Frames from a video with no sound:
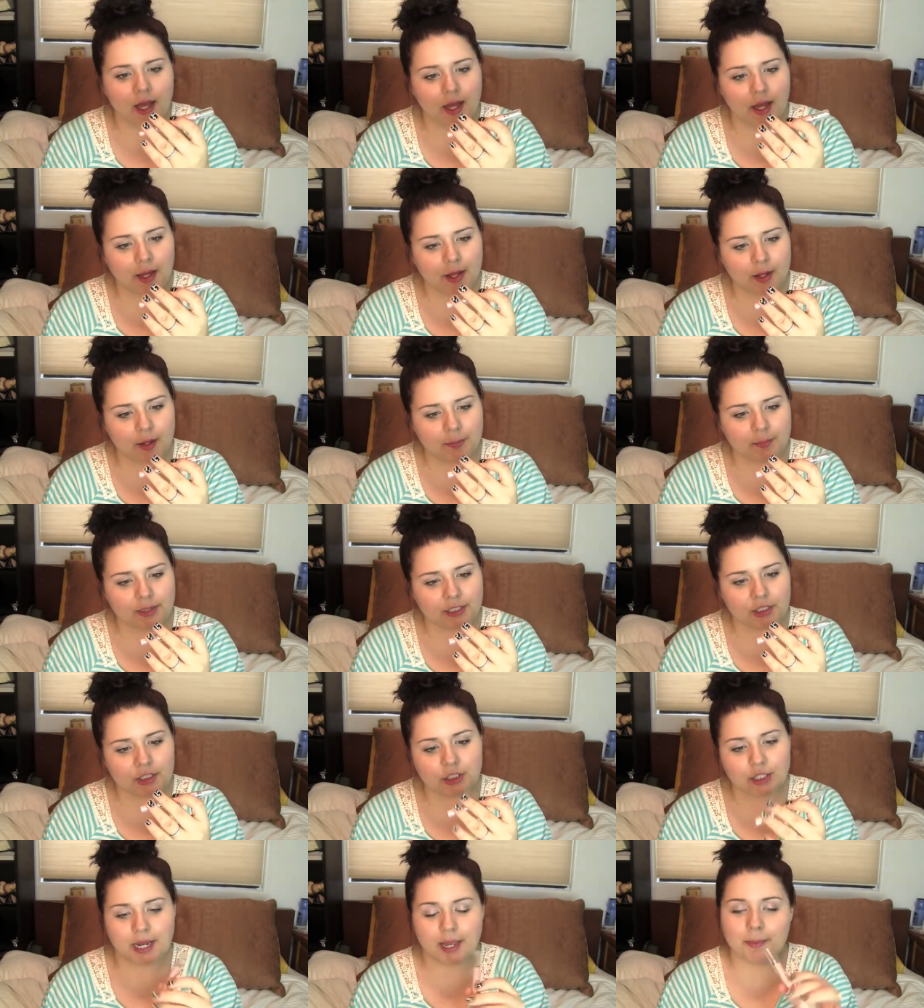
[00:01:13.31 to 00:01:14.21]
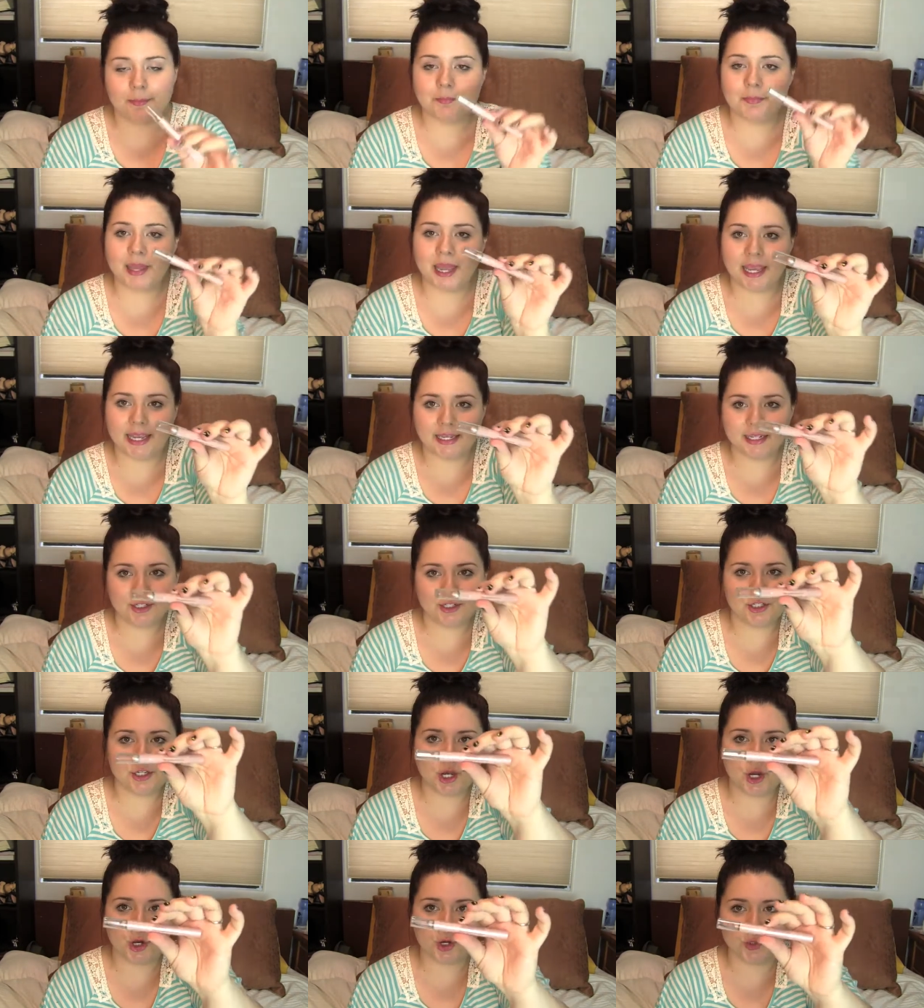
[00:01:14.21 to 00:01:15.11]
um, Champagne
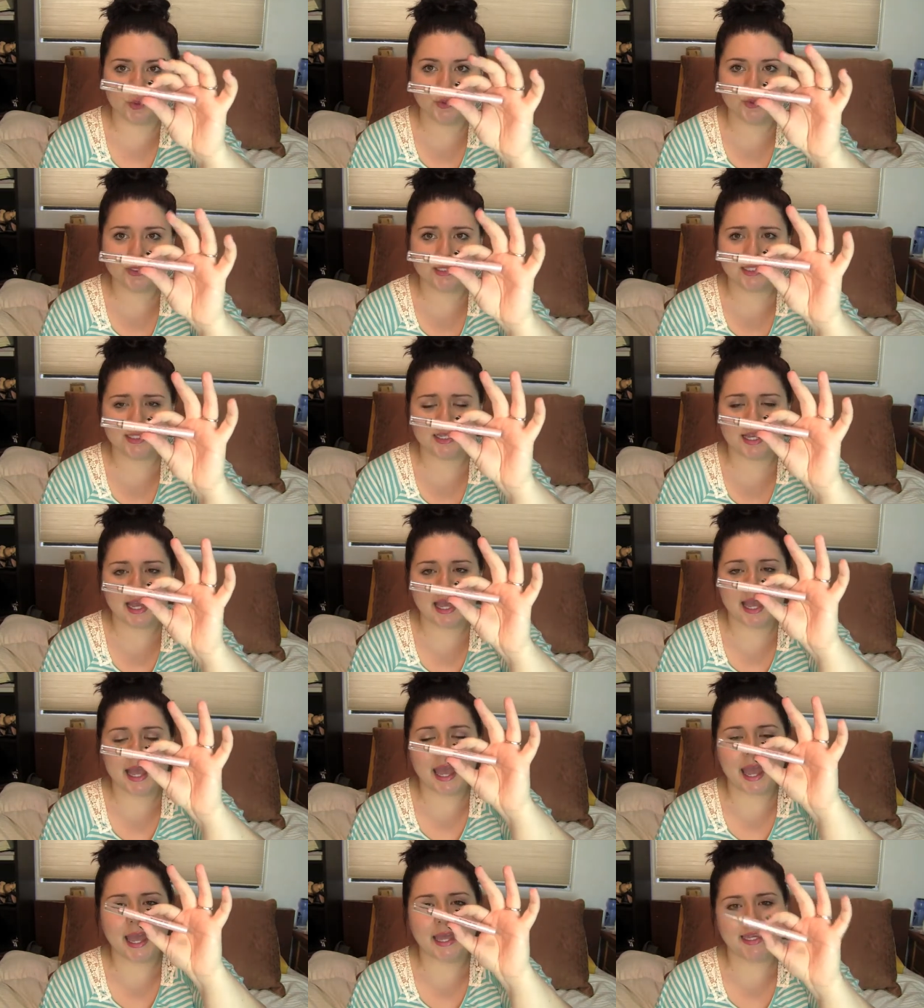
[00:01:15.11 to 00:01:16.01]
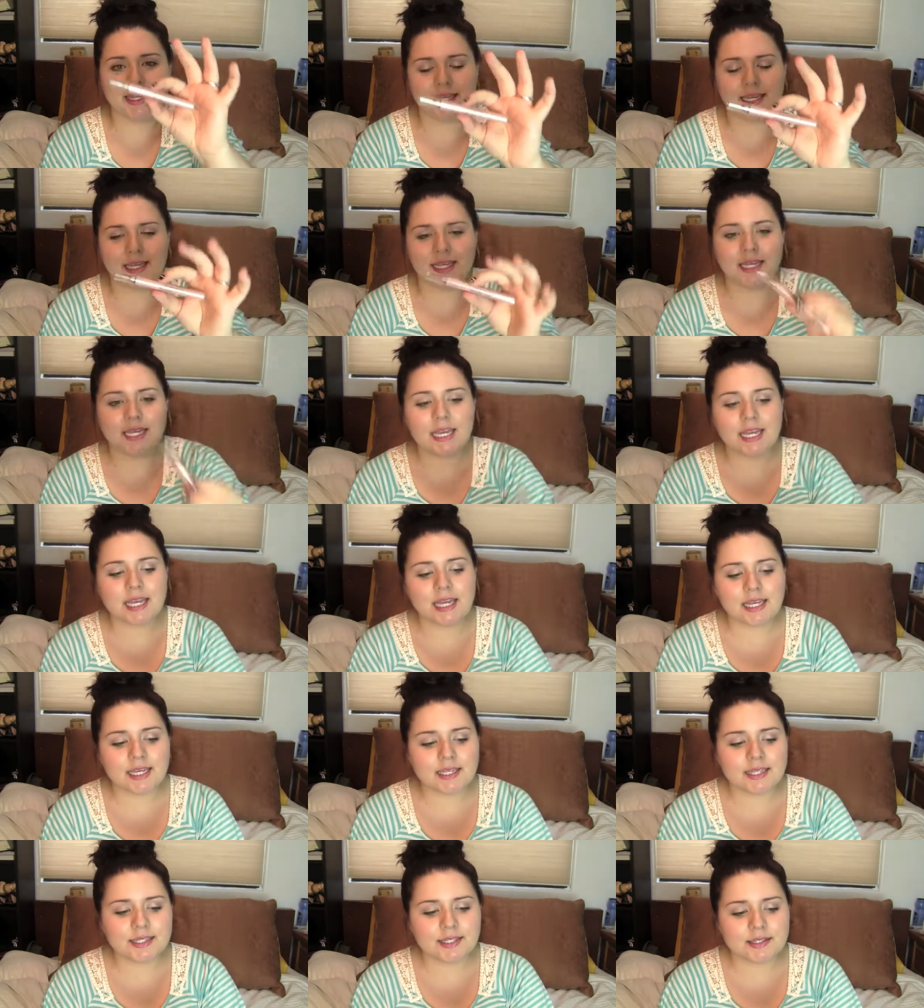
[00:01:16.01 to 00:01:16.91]
Toast, and it
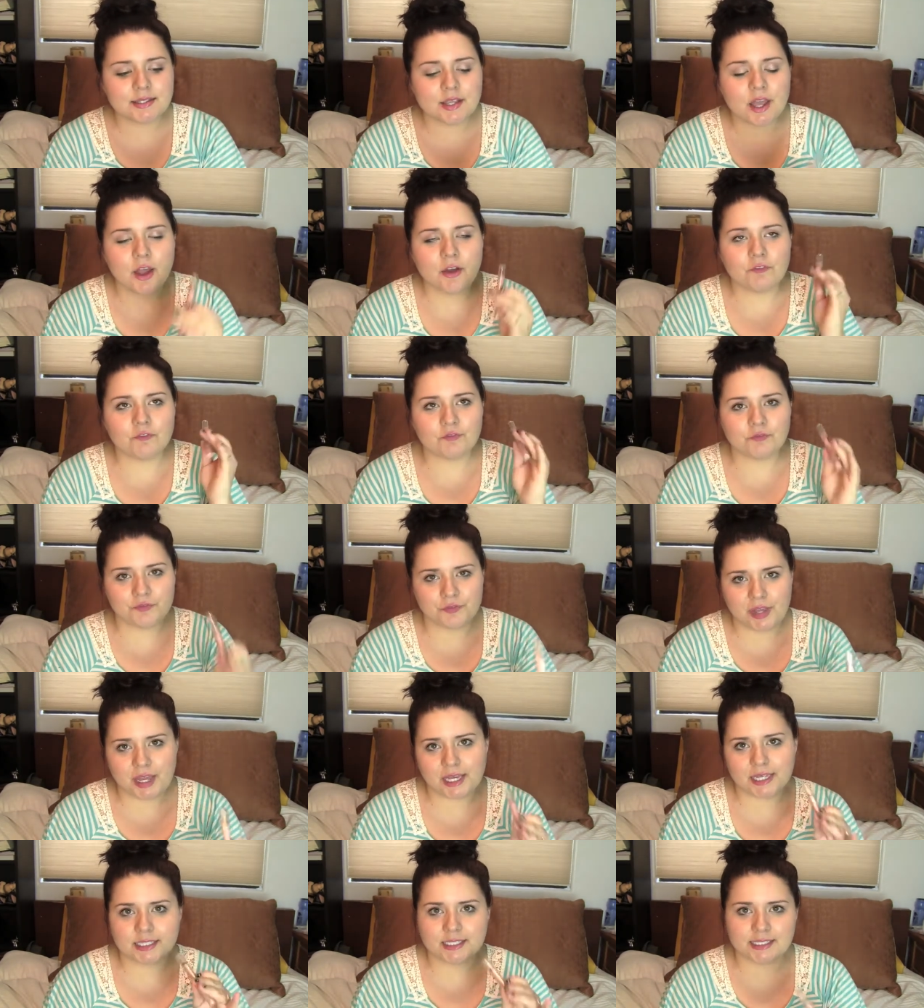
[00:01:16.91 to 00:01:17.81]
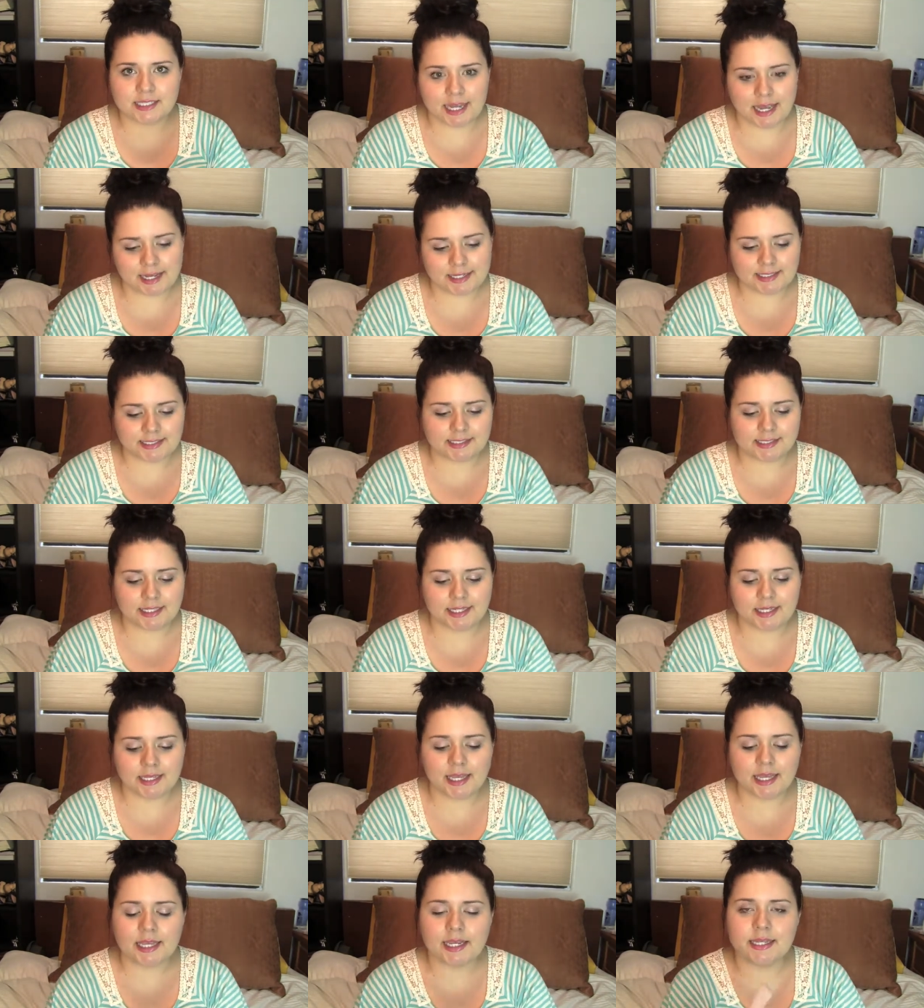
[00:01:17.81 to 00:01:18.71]
is
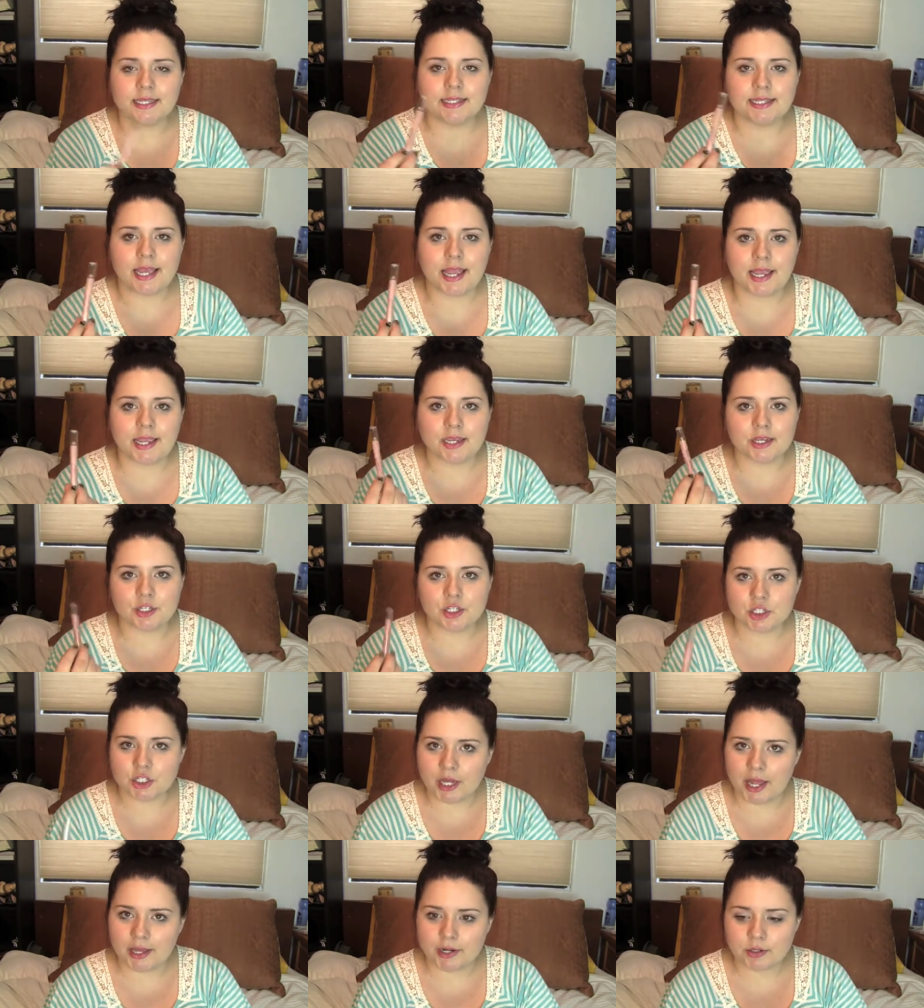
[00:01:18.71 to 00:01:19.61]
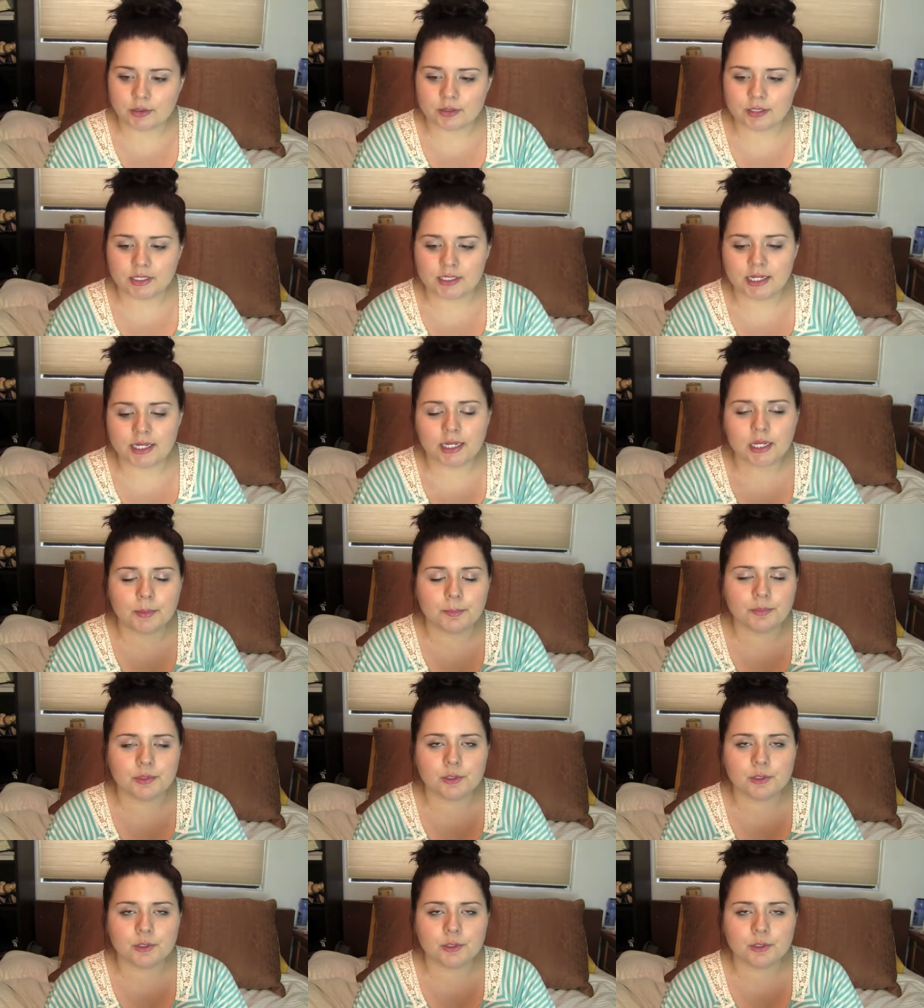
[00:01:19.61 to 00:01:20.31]
fantastic. It is a shadow stick.